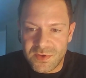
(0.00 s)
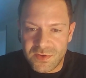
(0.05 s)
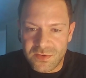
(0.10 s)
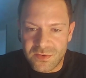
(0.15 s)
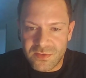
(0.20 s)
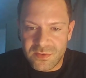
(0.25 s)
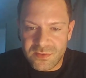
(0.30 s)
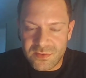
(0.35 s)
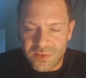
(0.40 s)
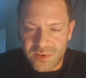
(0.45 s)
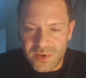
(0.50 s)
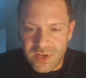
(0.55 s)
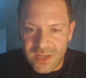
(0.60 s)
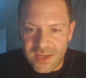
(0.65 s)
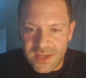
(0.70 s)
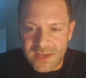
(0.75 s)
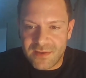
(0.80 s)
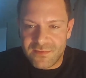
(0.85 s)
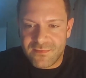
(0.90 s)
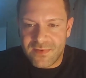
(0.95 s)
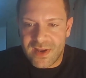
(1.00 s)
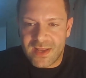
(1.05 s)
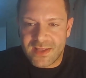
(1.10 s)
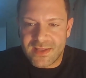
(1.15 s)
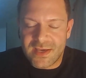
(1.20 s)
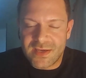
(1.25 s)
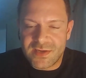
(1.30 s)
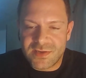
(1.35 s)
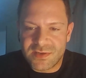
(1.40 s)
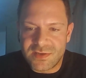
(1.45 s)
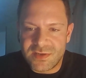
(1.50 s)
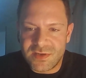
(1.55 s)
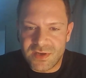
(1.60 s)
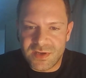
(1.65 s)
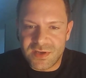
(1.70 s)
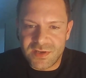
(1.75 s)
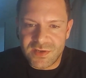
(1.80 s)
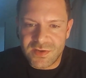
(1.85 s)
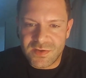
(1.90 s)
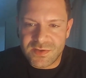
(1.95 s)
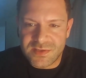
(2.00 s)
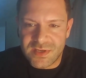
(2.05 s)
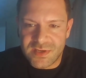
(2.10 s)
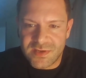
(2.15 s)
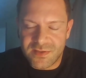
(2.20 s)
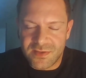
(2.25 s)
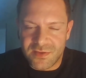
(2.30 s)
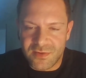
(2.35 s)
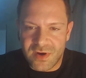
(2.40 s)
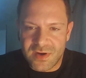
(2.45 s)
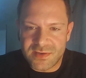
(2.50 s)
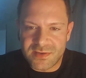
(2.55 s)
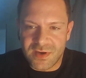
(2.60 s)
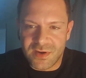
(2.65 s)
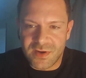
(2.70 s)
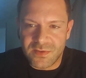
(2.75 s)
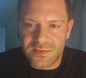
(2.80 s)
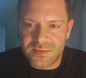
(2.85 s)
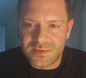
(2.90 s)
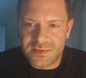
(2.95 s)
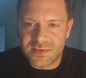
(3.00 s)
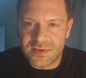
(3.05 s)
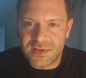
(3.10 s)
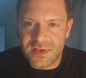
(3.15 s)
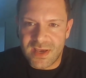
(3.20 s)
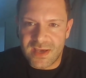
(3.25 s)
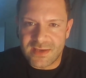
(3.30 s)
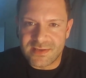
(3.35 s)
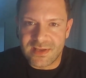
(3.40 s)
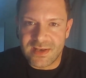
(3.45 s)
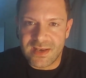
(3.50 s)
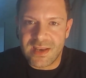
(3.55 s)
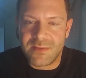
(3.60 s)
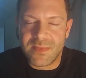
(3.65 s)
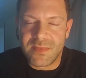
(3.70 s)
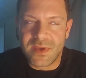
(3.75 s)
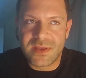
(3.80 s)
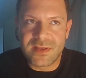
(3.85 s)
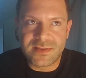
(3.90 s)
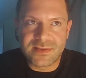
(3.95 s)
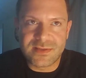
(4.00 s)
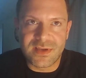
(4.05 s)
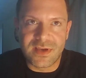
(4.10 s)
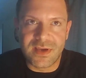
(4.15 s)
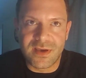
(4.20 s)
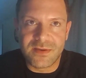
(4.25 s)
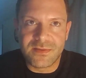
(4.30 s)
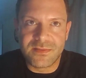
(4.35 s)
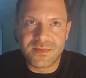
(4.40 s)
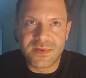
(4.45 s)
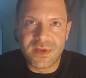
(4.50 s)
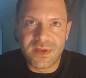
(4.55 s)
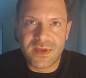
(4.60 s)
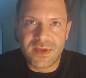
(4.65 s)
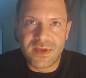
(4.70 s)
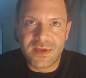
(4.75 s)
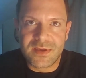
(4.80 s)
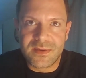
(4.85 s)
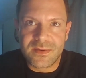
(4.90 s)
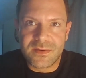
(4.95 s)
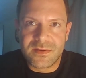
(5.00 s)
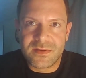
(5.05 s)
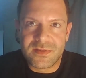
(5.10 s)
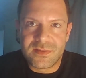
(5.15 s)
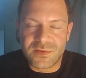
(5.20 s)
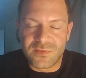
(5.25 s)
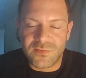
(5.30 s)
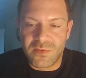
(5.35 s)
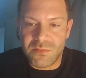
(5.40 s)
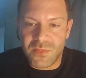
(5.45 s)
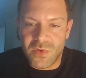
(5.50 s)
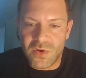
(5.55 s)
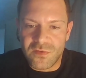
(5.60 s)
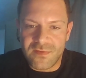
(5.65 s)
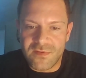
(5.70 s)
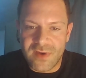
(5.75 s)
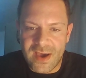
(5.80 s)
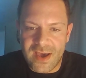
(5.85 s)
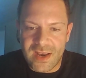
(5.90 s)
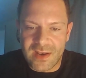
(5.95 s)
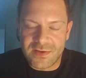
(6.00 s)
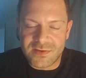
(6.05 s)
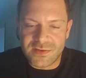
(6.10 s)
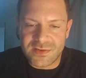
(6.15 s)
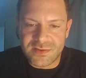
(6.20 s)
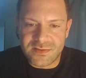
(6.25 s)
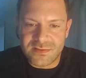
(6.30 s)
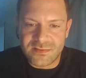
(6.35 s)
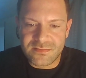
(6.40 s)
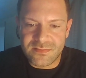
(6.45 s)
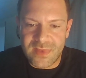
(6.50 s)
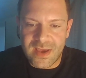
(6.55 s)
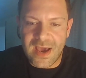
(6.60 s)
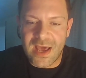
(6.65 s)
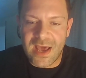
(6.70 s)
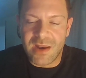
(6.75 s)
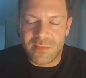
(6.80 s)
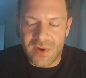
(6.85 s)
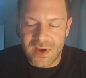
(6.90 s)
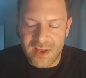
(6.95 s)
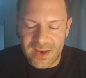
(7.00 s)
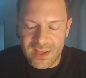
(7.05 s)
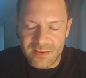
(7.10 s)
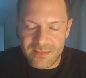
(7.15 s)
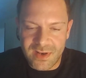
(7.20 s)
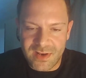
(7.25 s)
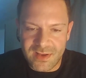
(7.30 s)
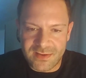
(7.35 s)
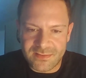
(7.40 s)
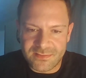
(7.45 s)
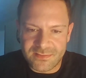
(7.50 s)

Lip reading: your cleaning validation, you can use these thresholds as a limit to remove allergen alibi labeling.